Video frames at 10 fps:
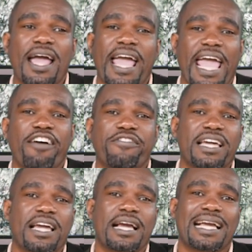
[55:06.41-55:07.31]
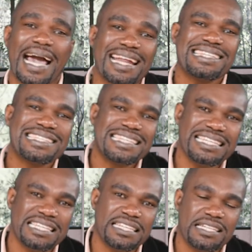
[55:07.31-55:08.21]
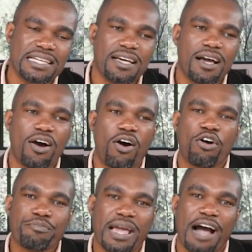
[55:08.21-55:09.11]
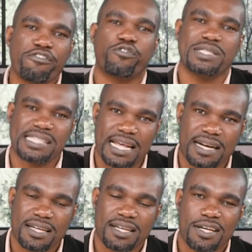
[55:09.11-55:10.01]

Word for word: having guaranteed on behalf of Wedzera.